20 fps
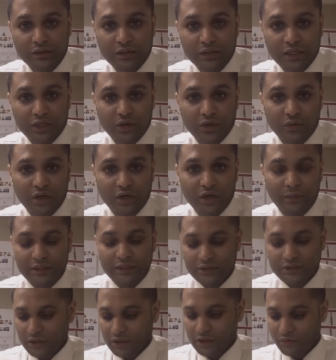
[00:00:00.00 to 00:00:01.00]
Thank you very
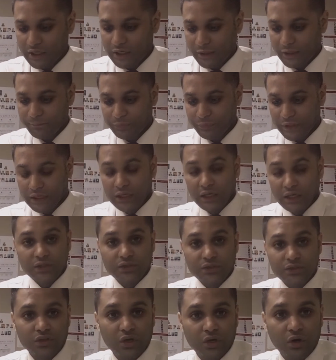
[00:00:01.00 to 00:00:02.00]
much. Okay,
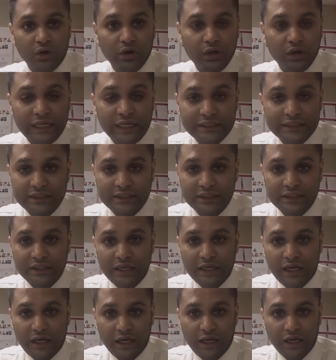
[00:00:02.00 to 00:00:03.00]
so let's see
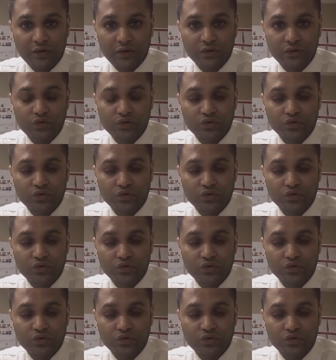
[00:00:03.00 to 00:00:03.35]
how